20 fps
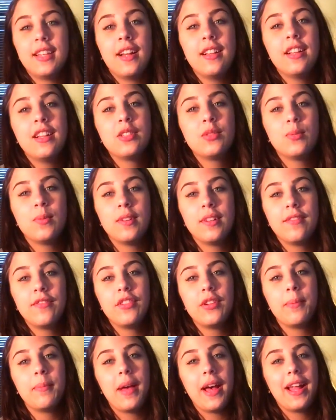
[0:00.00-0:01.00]
Tell us one
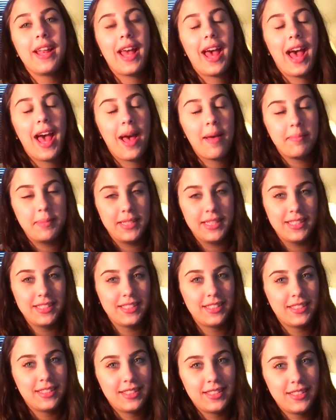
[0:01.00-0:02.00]
of your bad
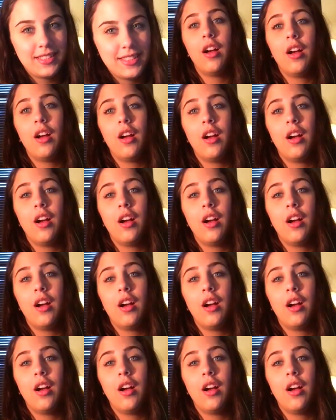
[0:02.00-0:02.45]
habits.